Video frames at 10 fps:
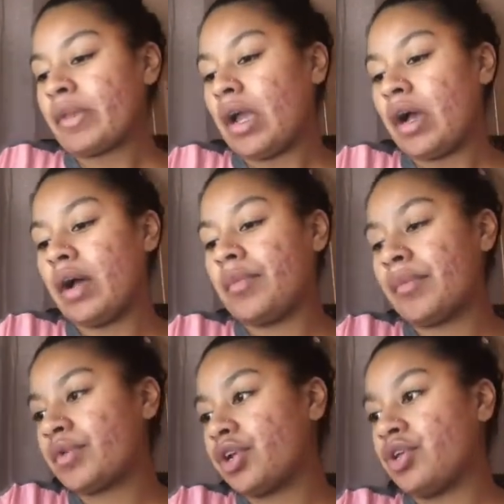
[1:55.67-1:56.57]

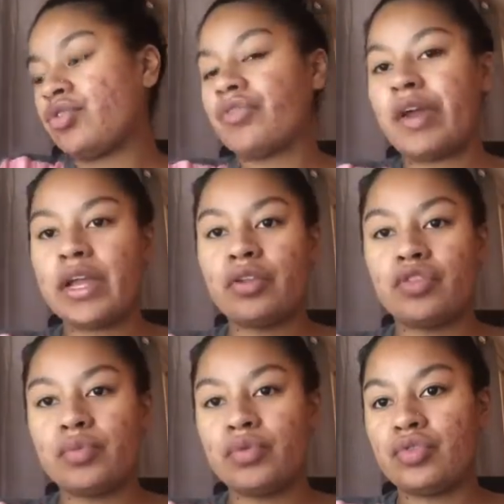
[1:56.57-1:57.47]
I'm going to use a regular
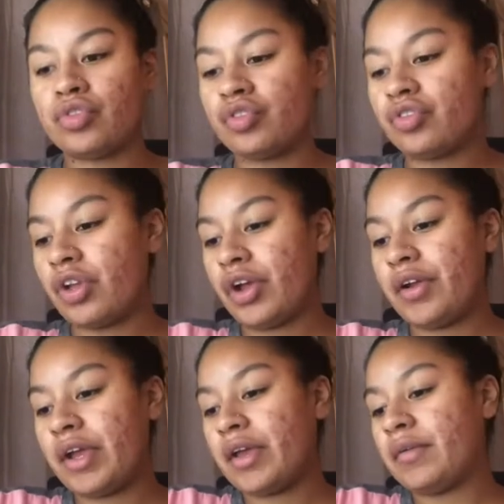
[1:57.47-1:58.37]
spoon to stir
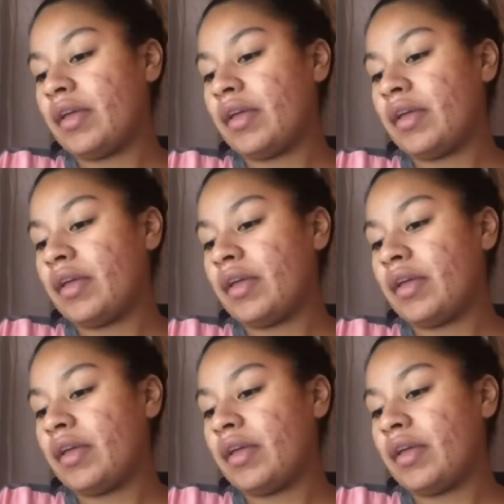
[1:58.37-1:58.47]
it.